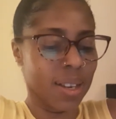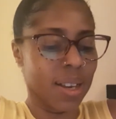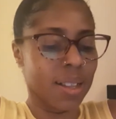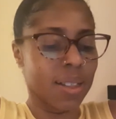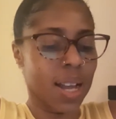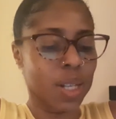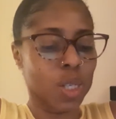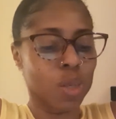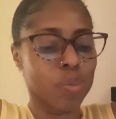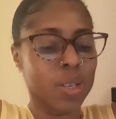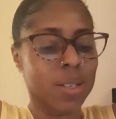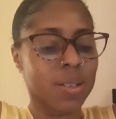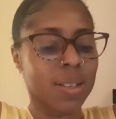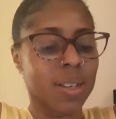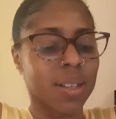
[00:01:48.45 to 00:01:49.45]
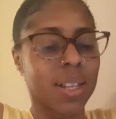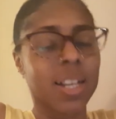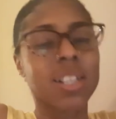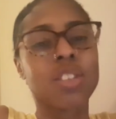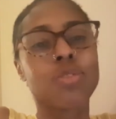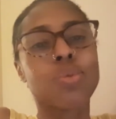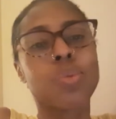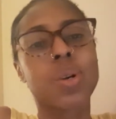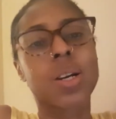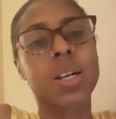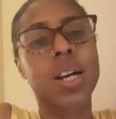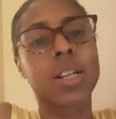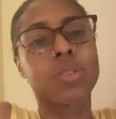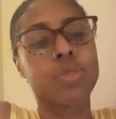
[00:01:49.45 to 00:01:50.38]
that speaks to collective work and